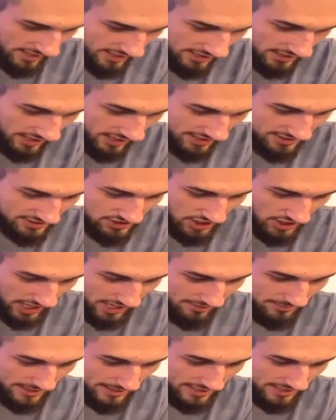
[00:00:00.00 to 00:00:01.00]
Young
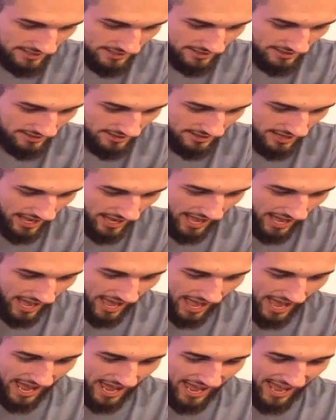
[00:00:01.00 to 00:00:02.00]
Jamie,
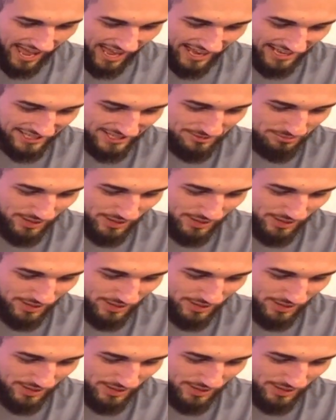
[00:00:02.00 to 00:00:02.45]
Eddie